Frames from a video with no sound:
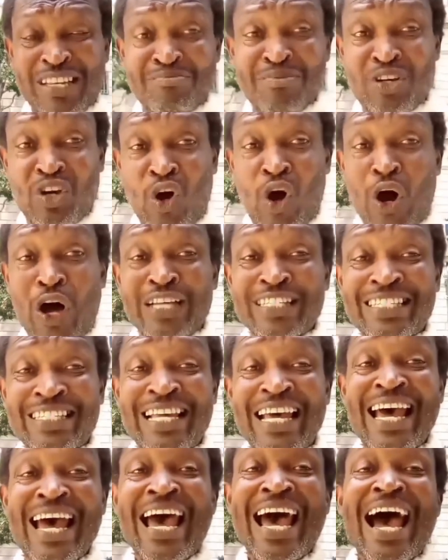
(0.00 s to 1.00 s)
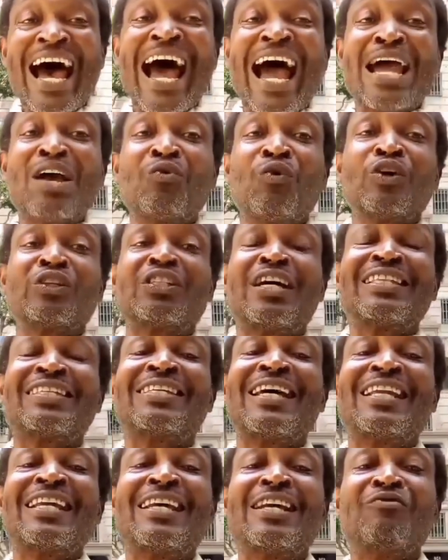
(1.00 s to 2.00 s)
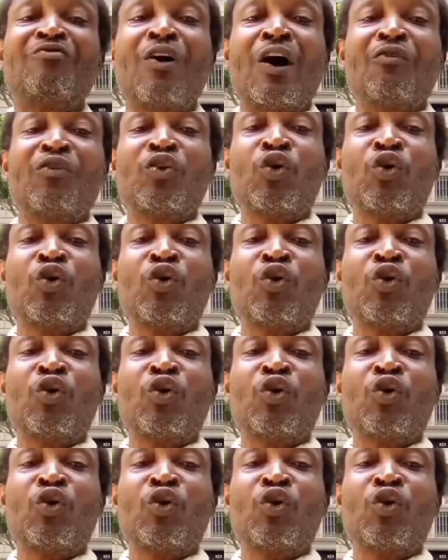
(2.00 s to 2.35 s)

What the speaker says: And because I was not getting involved